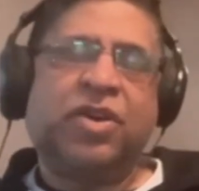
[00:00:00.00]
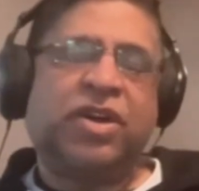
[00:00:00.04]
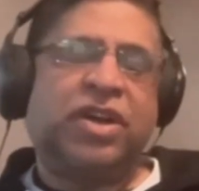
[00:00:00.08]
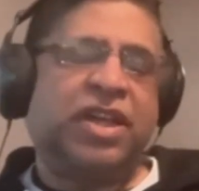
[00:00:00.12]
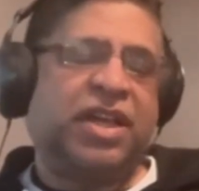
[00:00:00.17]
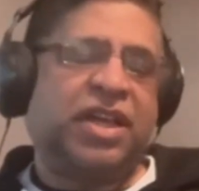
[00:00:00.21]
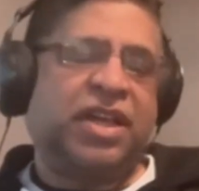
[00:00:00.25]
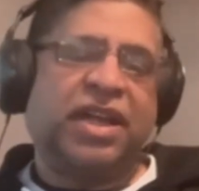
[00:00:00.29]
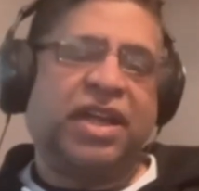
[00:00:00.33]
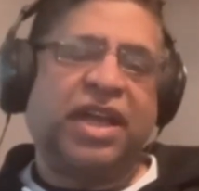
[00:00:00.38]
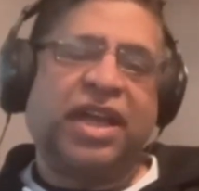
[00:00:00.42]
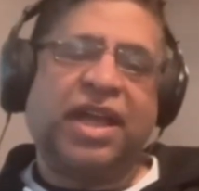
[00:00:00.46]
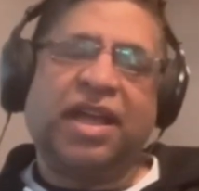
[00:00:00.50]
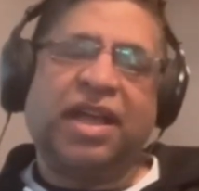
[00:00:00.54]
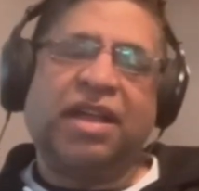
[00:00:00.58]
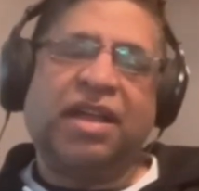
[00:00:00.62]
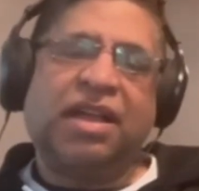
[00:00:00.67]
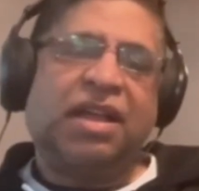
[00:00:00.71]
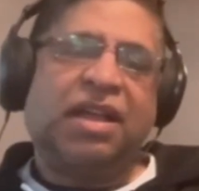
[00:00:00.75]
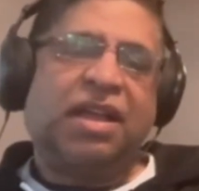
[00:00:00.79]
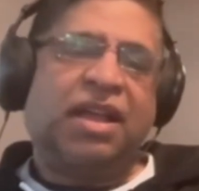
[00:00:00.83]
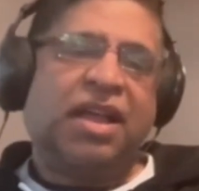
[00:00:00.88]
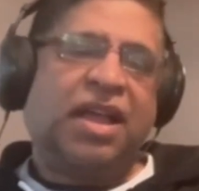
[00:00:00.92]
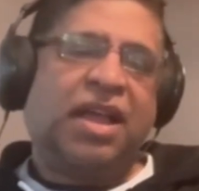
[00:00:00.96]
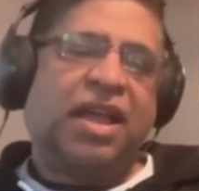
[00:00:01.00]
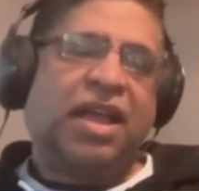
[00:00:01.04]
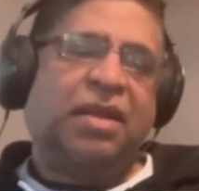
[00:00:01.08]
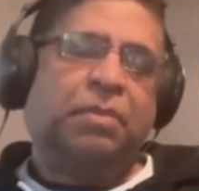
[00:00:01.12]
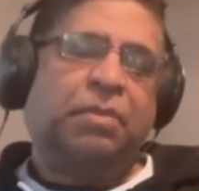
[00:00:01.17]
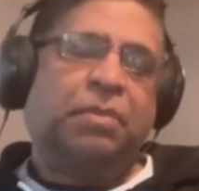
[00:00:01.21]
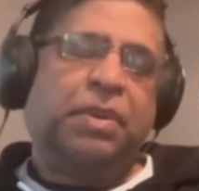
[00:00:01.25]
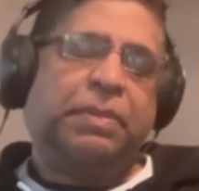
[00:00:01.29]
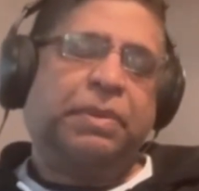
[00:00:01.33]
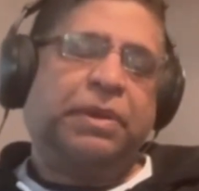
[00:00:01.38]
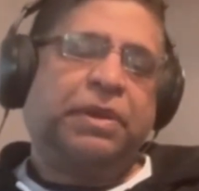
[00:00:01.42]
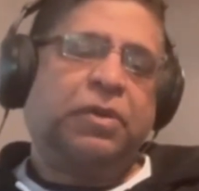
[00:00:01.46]
DNA.
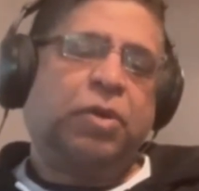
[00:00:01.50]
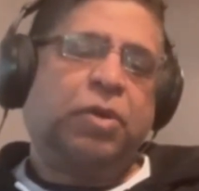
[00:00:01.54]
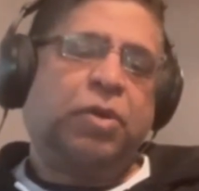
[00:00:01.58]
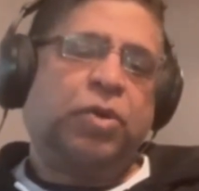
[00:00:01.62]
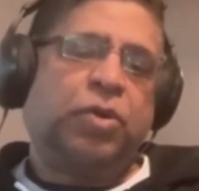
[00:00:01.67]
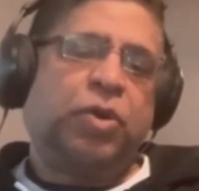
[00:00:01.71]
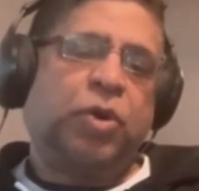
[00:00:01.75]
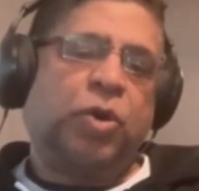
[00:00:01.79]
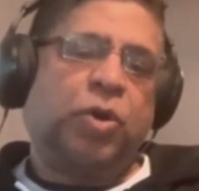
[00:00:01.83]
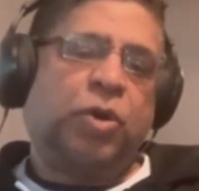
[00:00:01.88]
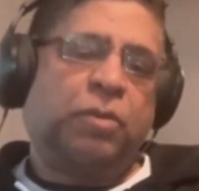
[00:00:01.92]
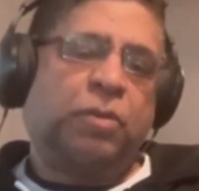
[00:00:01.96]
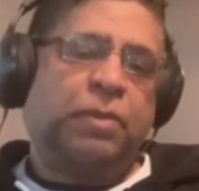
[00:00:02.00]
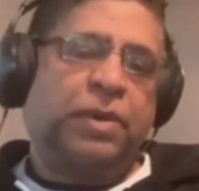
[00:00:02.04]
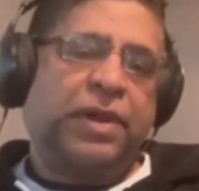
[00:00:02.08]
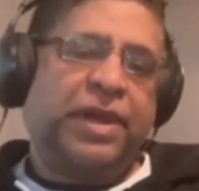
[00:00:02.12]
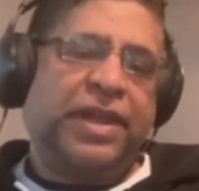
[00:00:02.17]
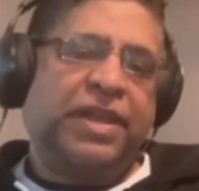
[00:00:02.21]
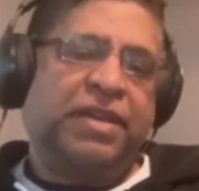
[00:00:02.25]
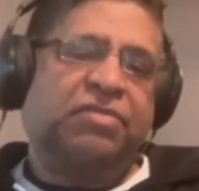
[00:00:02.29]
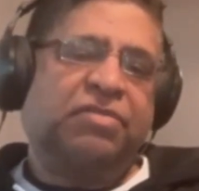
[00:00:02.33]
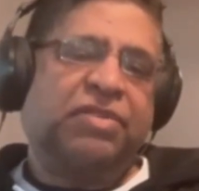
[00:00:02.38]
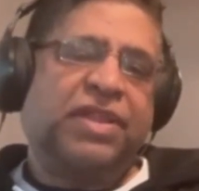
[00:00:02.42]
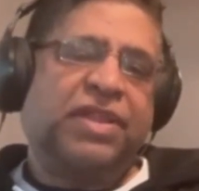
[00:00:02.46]
And people who don't believe